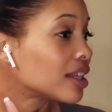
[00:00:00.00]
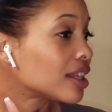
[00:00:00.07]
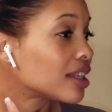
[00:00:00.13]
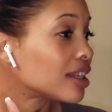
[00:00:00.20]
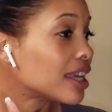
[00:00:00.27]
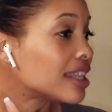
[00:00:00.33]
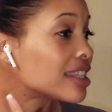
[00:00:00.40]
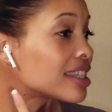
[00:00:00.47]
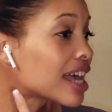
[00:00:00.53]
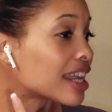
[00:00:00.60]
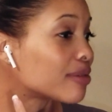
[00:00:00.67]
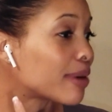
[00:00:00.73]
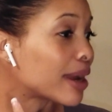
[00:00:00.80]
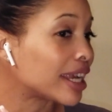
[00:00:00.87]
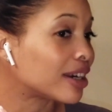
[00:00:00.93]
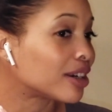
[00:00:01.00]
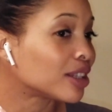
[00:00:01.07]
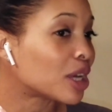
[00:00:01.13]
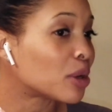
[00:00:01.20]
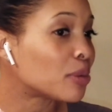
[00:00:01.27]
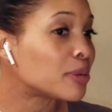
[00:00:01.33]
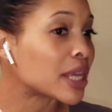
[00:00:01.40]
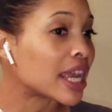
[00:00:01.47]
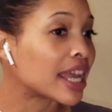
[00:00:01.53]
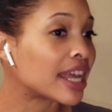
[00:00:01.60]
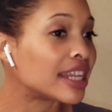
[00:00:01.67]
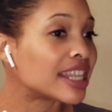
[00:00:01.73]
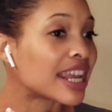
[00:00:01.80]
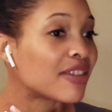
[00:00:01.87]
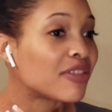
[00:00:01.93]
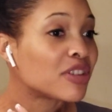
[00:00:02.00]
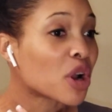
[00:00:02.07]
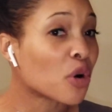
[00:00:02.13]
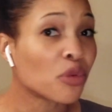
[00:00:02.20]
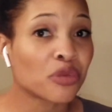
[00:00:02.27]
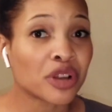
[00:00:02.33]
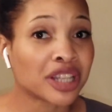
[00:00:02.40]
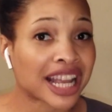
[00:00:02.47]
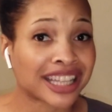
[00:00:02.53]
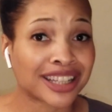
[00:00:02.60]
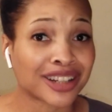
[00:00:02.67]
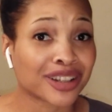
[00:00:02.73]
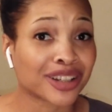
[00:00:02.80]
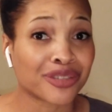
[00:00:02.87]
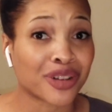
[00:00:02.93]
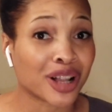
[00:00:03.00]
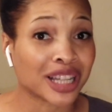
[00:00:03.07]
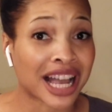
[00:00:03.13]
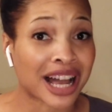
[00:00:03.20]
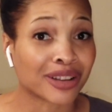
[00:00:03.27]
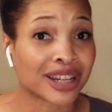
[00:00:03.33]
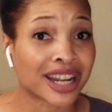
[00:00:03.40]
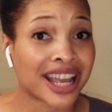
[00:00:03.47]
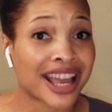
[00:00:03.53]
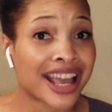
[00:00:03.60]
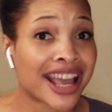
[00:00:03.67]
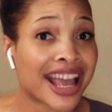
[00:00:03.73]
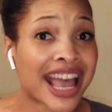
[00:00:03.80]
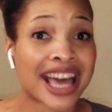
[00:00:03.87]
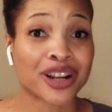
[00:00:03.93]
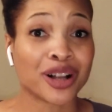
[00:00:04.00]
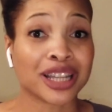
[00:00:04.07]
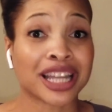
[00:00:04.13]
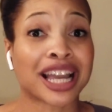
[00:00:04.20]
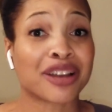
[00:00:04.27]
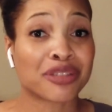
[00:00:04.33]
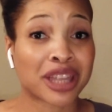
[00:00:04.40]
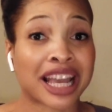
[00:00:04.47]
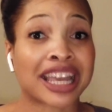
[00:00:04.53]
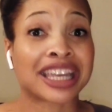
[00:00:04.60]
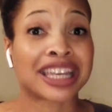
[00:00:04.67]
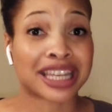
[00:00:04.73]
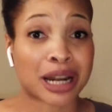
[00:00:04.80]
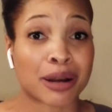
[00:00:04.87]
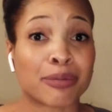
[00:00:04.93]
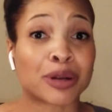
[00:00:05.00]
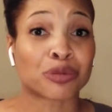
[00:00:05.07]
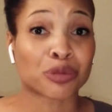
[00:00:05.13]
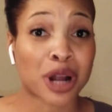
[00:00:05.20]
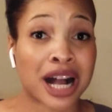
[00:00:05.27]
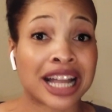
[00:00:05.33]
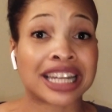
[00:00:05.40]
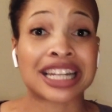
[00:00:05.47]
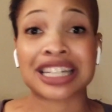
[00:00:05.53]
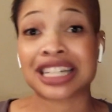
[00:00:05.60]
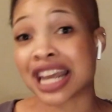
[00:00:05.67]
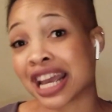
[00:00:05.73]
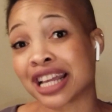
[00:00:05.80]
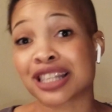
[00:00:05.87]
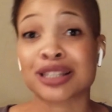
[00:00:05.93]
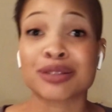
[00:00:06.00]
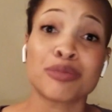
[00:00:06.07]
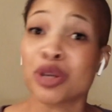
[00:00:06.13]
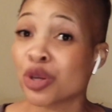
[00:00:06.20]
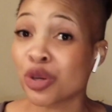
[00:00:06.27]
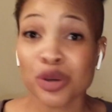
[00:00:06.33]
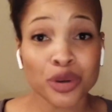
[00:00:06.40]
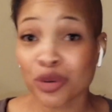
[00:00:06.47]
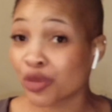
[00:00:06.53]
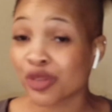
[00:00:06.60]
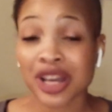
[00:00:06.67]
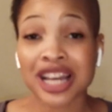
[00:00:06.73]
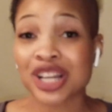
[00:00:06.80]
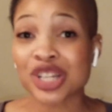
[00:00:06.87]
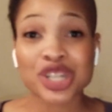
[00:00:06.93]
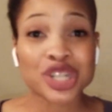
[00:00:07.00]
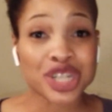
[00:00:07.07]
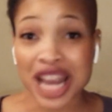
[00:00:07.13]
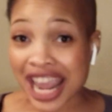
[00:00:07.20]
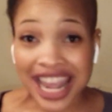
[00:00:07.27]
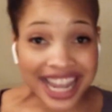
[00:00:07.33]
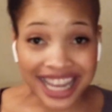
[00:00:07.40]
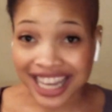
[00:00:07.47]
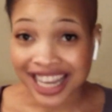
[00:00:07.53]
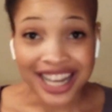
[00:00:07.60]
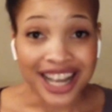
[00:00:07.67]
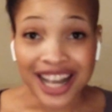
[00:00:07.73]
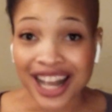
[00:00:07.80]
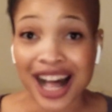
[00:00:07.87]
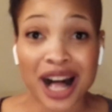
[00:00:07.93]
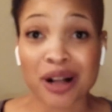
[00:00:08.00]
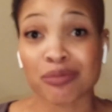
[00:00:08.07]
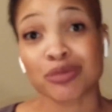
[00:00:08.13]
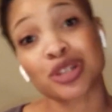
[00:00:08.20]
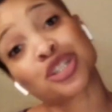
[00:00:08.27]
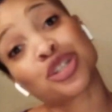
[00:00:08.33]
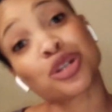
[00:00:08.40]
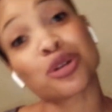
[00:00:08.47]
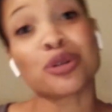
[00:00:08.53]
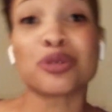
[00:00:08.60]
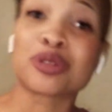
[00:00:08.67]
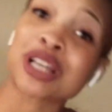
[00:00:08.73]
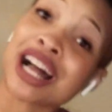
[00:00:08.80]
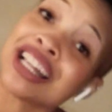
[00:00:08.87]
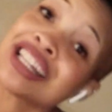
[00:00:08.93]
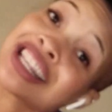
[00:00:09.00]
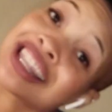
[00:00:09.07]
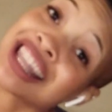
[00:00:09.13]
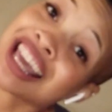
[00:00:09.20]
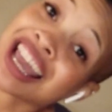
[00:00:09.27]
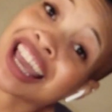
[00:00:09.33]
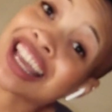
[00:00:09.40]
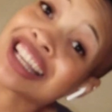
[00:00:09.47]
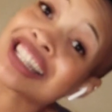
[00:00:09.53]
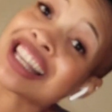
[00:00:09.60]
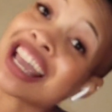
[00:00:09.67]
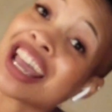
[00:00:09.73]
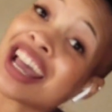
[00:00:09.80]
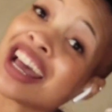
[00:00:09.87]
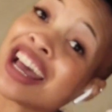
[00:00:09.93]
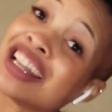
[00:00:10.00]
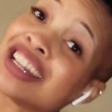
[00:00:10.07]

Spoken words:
inside of my earlobes, and they don't feel like they're gonna fall out at all. Like I feel like I can get up and run, dance, move, shake, just do tons of things, and